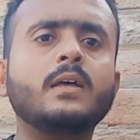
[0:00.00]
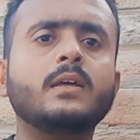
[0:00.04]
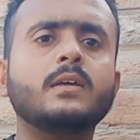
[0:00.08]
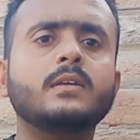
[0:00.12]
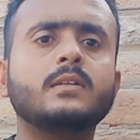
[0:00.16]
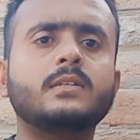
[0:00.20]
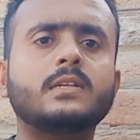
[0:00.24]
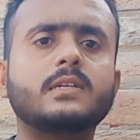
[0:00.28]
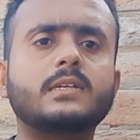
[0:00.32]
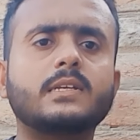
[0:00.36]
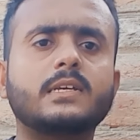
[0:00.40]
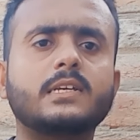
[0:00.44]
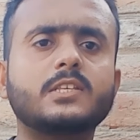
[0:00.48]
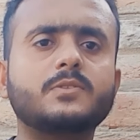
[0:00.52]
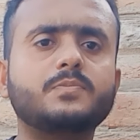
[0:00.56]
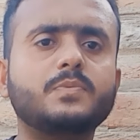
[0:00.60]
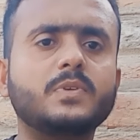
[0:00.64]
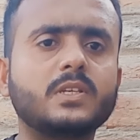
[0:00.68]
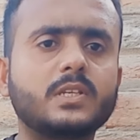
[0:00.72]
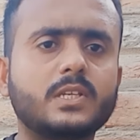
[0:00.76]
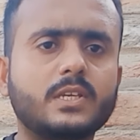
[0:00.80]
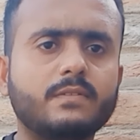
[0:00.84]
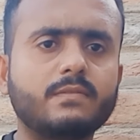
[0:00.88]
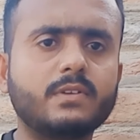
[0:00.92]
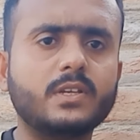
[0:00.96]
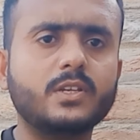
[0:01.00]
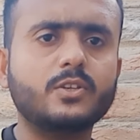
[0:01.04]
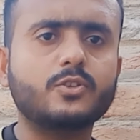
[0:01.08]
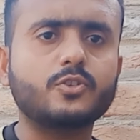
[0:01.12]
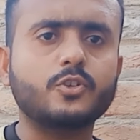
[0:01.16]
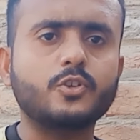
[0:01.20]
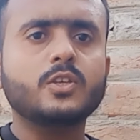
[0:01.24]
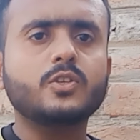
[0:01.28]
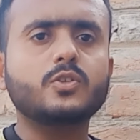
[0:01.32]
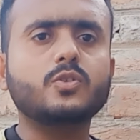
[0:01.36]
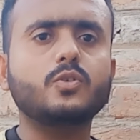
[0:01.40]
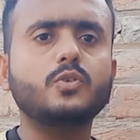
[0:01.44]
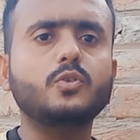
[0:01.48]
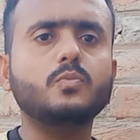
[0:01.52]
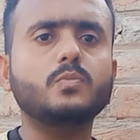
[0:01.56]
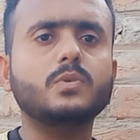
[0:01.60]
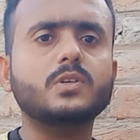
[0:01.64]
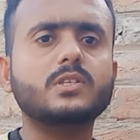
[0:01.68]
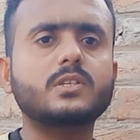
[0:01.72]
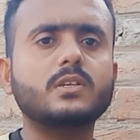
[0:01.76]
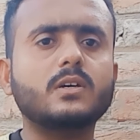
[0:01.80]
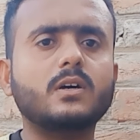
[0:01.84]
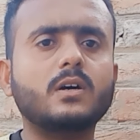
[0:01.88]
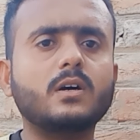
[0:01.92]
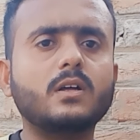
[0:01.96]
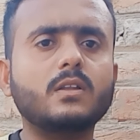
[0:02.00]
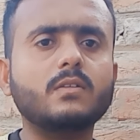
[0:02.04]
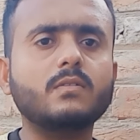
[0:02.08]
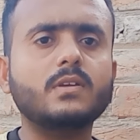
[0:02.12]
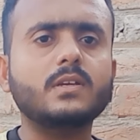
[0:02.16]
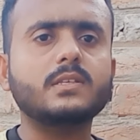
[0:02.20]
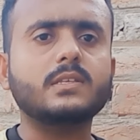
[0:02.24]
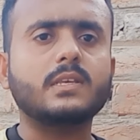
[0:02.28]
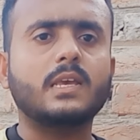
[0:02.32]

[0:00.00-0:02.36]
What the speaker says: that has been given to you, so you must always